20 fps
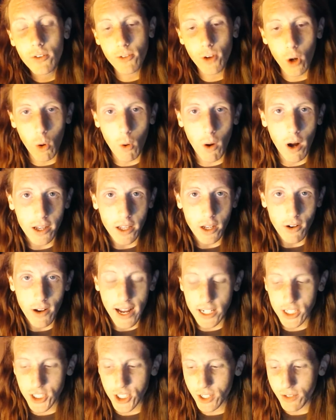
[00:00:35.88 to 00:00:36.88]
photo walk
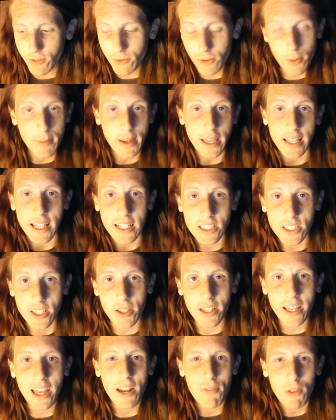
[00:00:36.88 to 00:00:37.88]
interaction for me. That's
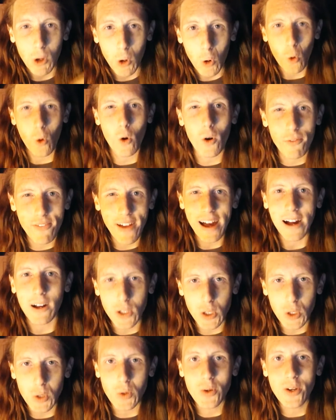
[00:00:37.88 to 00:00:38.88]
a kind of a core
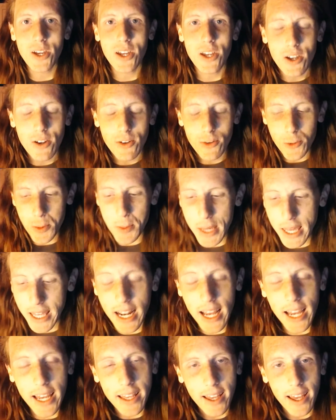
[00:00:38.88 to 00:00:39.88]
value for me,
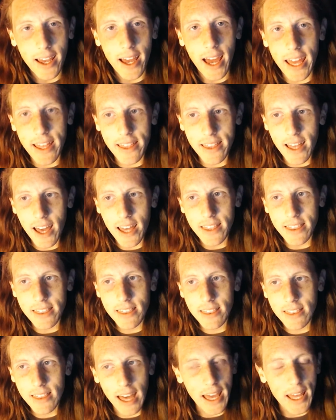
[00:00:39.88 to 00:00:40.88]
and I, I, I,
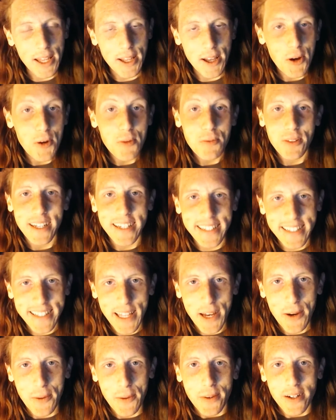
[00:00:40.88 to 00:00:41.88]
I hopefully I
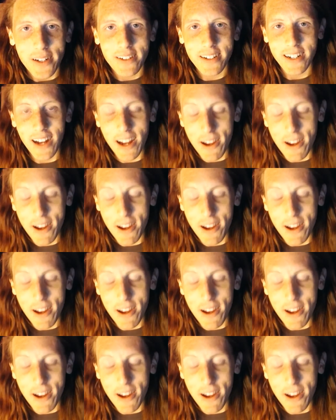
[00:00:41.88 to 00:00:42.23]
did that well here.